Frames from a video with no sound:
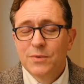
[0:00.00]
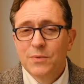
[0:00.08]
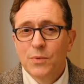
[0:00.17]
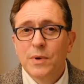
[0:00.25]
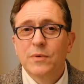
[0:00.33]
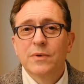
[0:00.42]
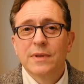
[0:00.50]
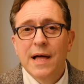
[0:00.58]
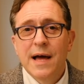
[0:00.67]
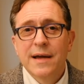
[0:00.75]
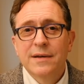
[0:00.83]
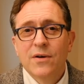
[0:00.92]
We
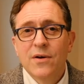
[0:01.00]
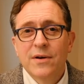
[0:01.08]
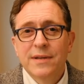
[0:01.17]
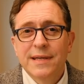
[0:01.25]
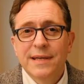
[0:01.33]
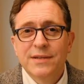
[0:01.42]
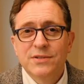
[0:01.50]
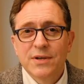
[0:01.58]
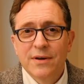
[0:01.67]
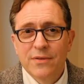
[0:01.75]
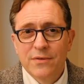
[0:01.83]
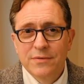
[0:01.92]
relied on each
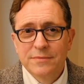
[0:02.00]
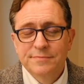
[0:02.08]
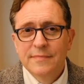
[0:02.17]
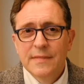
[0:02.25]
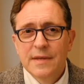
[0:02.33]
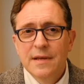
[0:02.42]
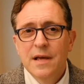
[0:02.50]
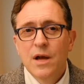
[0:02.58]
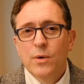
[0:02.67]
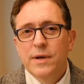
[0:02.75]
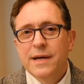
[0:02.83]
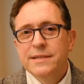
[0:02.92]
other.
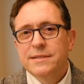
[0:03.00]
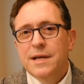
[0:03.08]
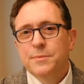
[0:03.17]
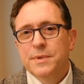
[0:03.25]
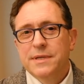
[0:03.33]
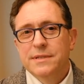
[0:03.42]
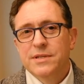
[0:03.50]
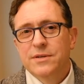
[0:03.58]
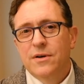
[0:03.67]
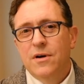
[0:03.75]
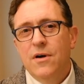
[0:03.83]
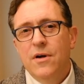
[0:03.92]
When I stop to
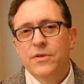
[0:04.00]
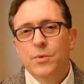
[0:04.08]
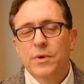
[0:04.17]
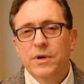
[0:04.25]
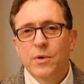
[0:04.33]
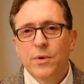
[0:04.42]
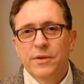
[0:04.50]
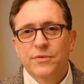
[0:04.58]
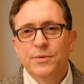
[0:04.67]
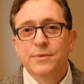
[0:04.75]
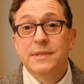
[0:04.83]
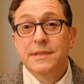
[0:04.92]
consider all that we're going
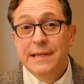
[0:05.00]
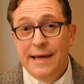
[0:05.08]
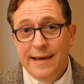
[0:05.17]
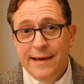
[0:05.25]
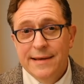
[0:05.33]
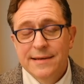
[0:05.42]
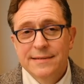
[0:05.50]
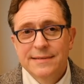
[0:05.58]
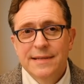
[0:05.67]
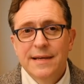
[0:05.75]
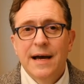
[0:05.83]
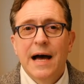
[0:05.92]
through today,
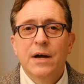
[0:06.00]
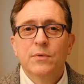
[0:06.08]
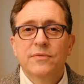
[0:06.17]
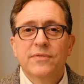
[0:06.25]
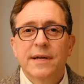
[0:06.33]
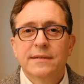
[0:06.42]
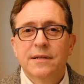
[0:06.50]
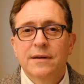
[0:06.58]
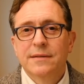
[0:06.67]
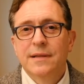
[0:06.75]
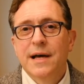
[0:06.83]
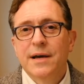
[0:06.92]
I reflect
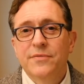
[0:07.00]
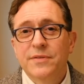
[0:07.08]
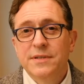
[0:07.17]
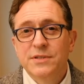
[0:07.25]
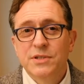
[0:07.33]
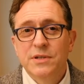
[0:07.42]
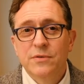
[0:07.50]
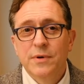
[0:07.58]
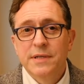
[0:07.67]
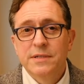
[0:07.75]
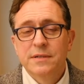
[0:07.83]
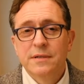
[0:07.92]
on life
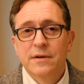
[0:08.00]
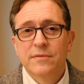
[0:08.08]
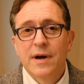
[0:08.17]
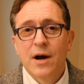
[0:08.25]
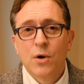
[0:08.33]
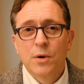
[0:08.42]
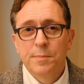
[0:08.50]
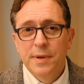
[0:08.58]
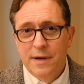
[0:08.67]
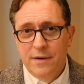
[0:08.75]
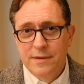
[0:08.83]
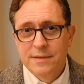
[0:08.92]
generation of our
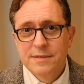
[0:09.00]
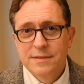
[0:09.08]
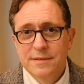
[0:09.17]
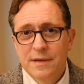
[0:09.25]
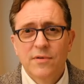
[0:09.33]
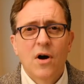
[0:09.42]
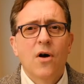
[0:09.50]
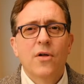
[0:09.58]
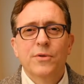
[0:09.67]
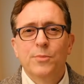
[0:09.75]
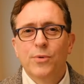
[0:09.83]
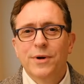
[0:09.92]
parents, of all
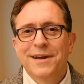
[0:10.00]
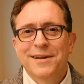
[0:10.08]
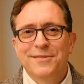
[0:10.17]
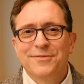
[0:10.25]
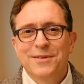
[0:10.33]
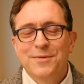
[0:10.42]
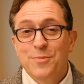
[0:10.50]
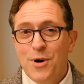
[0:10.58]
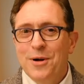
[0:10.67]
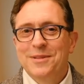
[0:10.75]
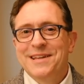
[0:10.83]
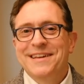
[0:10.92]
the brave
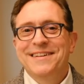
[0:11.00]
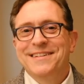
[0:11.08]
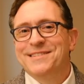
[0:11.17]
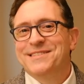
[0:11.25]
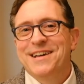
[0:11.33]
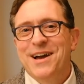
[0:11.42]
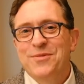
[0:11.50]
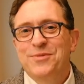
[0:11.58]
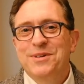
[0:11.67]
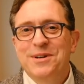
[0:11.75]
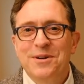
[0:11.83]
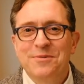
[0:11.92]
Paulines out
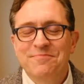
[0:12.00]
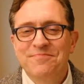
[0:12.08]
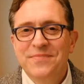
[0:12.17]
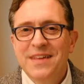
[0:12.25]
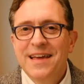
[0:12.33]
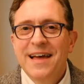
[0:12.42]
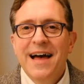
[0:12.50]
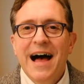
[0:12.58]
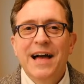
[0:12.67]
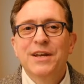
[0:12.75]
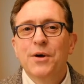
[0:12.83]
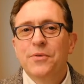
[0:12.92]
there.
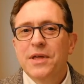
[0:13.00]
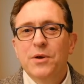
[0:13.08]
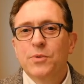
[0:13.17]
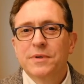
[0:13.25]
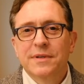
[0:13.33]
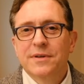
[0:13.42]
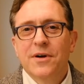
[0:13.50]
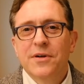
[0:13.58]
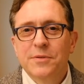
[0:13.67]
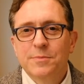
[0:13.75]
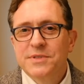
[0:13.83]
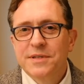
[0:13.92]
I know they wouldn't call
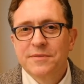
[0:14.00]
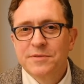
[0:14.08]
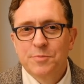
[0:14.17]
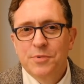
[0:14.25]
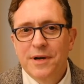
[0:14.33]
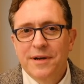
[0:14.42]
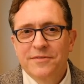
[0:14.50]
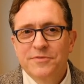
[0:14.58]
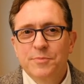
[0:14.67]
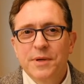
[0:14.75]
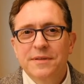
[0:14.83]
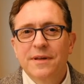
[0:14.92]
themselves brave,
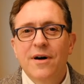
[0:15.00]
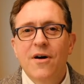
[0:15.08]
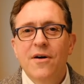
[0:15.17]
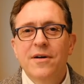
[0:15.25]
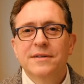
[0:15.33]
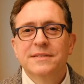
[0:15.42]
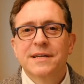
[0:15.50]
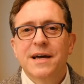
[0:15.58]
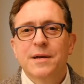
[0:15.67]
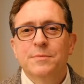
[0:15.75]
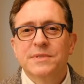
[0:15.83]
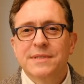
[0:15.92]
but the hard
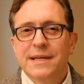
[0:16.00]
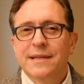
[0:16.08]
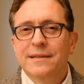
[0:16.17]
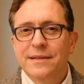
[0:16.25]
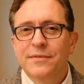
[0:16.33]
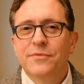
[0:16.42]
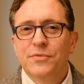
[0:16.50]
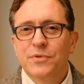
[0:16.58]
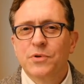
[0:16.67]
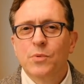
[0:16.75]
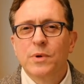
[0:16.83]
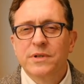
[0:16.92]
times they lived
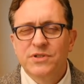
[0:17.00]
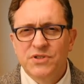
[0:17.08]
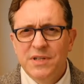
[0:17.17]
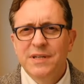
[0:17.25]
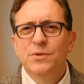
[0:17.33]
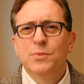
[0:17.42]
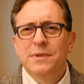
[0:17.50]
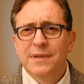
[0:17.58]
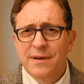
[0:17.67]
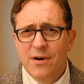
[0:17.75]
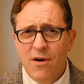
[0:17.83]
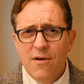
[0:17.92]
through were
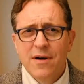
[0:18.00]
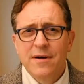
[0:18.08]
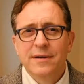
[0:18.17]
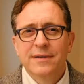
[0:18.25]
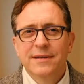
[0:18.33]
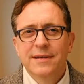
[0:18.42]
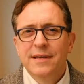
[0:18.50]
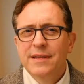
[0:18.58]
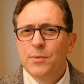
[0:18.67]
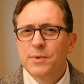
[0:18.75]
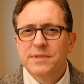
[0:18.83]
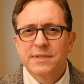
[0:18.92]
genuinely hard.
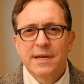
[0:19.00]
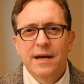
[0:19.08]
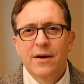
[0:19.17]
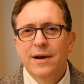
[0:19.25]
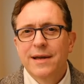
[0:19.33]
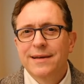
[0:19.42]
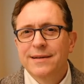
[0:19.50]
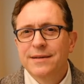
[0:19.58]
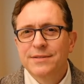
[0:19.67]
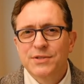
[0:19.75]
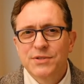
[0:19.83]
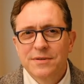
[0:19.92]
They were scary and
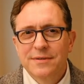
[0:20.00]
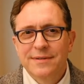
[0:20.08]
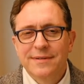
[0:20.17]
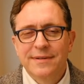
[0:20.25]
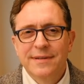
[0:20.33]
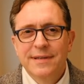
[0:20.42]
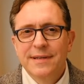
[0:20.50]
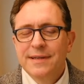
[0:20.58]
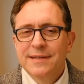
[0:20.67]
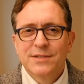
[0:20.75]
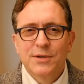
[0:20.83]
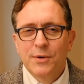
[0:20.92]
uncertain.
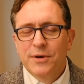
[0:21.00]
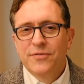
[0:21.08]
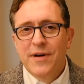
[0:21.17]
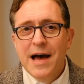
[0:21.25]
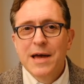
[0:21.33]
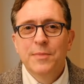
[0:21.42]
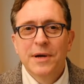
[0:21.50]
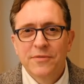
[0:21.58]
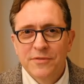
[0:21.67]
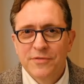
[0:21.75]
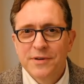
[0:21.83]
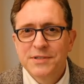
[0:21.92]
So if I'm
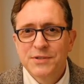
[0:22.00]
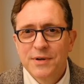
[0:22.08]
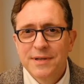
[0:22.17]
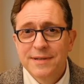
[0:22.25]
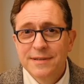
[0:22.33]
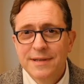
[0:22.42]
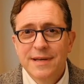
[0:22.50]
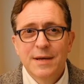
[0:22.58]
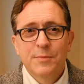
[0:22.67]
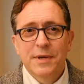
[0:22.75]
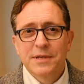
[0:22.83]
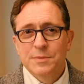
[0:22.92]
ever frustrated
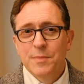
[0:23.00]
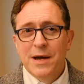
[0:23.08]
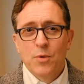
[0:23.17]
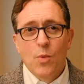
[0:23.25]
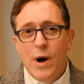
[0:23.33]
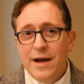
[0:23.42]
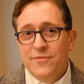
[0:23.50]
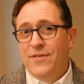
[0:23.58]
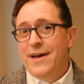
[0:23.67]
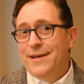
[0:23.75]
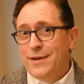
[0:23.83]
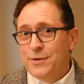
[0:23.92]
because my
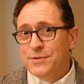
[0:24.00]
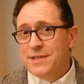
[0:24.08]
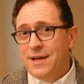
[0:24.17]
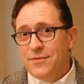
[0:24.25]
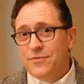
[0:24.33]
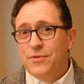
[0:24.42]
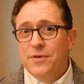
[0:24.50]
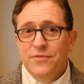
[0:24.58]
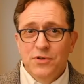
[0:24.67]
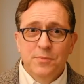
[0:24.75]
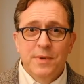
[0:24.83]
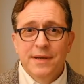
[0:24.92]
Wi-Fi goes out for a
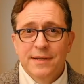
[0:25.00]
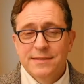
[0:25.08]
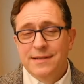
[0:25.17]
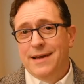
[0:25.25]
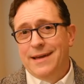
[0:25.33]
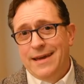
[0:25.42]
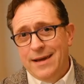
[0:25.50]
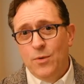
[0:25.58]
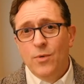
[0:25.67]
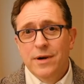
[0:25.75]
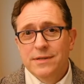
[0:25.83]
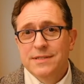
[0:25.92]
few minutes and I can't
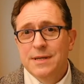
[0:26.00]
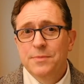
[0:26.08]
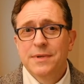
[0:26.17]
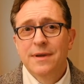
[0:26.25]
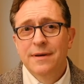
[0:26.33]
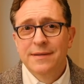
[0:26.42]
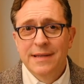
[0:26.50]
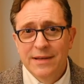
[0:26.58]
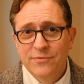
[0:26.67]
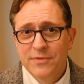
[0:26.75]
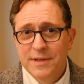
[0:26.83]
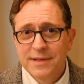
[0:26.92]
watch something on
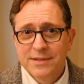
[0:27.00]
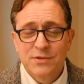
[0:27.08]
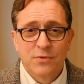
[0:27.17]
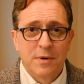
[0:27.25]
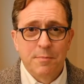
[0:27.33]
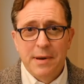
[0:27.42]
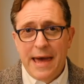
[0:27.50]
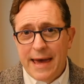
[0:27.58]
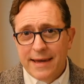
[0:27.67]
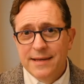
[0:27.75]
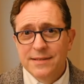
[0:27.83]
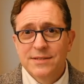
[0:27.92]
Netflix, or a
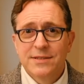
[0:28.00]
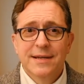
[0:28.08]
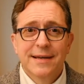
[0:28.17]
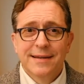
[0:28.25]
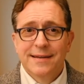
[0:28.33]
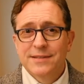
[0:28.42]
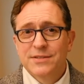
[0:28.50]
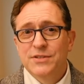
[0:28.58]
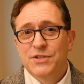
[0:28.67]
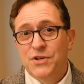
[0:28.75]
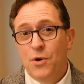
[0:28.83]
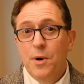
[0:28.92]
package doesn't
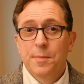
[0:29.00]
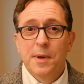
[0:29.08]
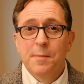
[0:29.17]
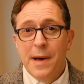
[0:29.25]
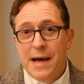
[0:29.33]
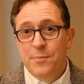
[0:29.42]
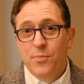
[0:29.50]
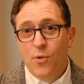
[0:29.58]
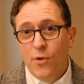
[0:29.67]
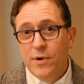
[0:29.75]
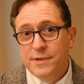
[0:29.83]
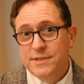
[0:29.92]
show up on my
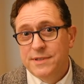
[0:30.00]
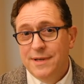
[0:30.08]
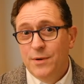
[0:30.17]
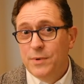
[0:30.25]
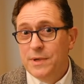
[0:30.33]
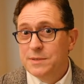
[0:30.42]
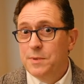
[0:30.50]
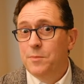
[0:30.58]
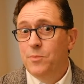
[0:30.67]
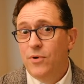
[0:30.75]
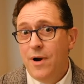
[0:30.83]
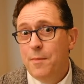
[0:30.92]
porch when it's been
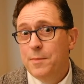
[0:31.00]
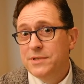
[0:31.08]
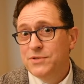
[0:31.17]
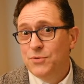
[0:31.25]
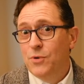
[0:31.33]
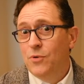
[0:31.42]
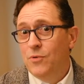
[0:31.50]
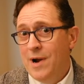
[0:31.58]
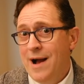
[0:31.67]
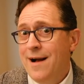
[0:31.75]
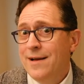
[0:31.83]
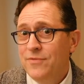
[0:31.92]
promised to
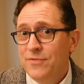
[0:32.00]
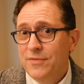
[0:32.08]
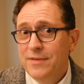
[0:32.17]
arrive,